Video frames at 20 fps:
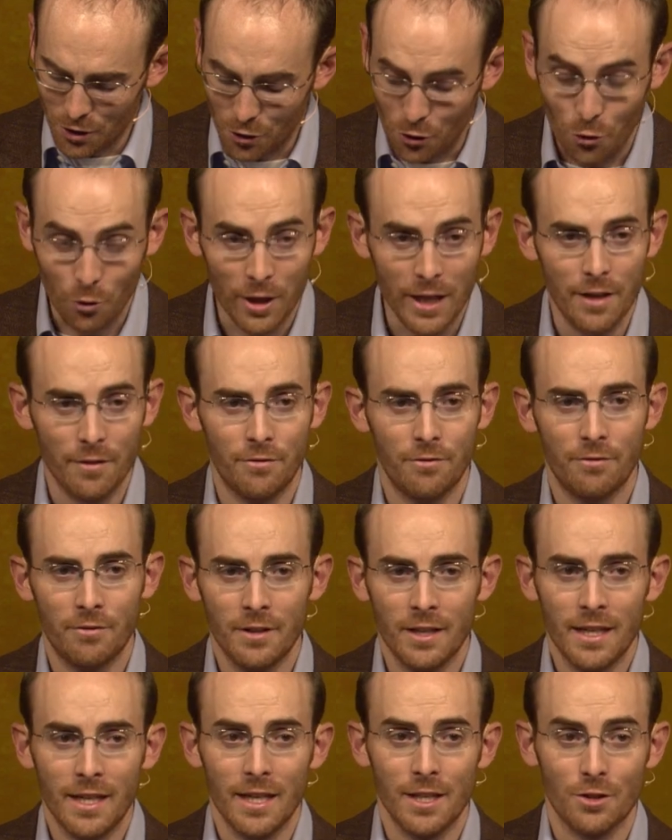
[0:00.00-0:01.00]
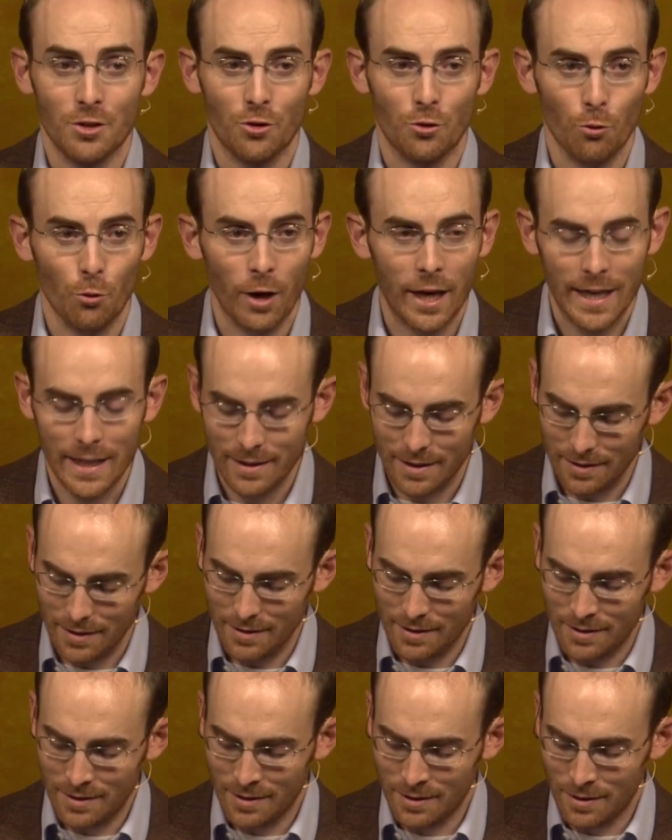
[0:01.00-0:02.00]
Grief is great.
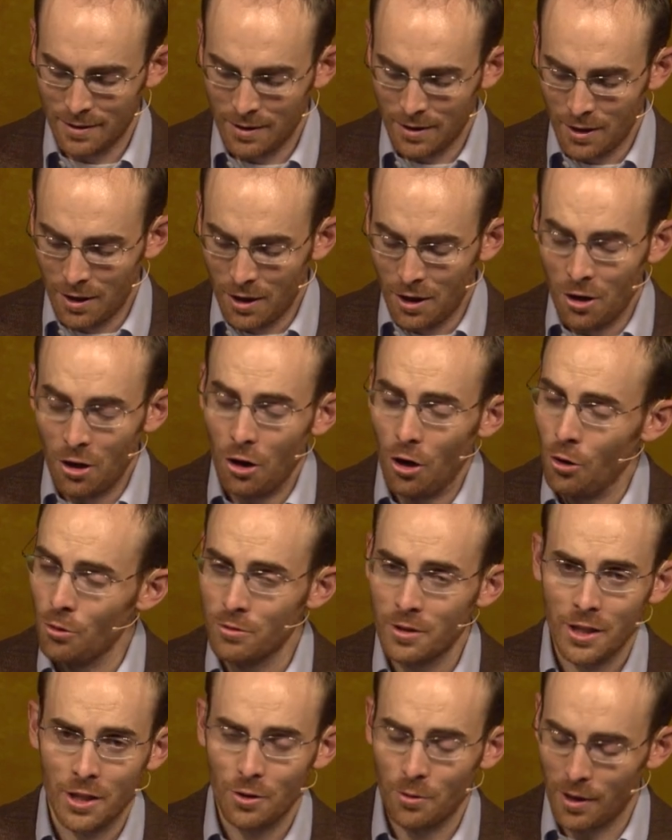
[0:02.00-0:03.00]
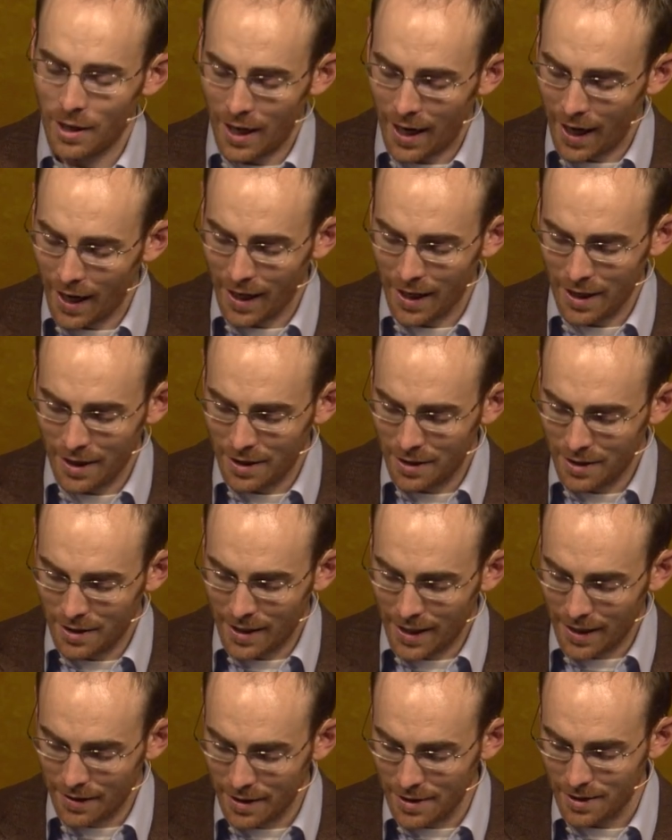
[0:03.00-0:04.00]
Only you and I
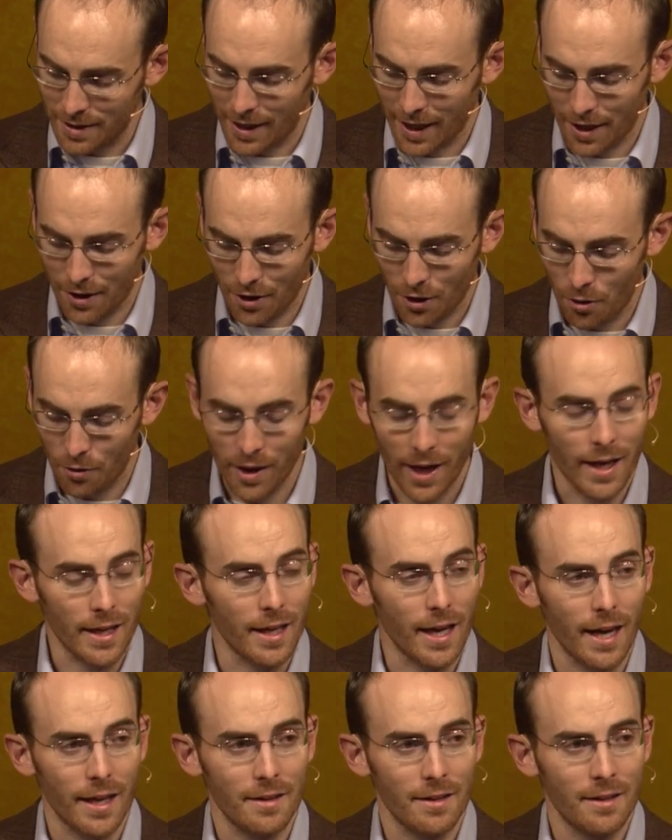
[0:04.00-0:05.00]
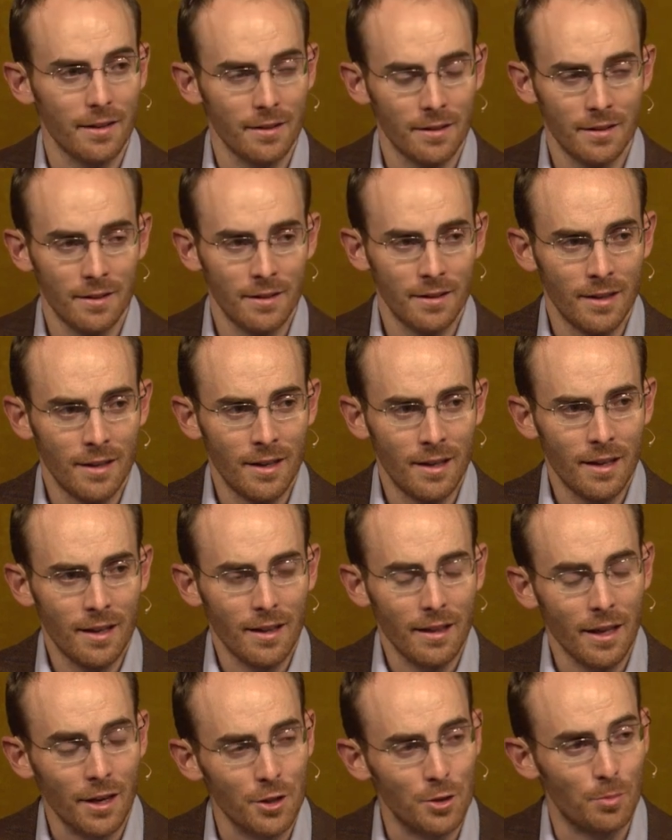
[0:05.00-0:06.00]
in this land know that yet.
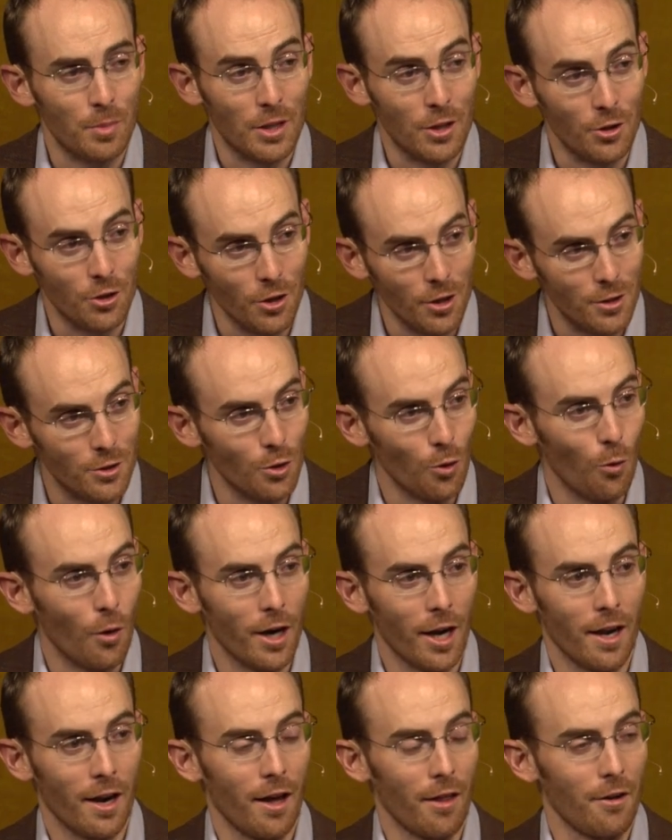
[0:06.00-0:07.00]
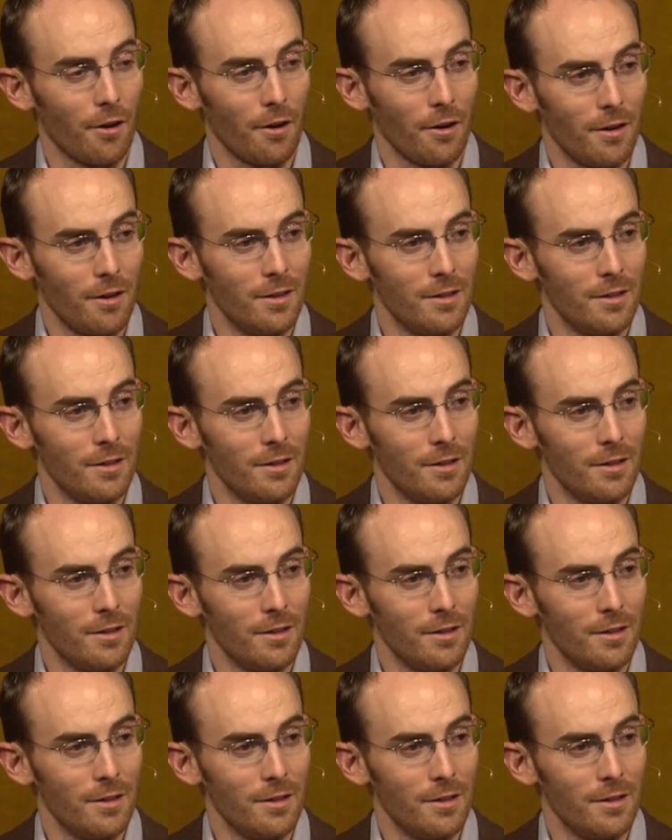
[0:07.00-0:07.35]
Let us be good to one another.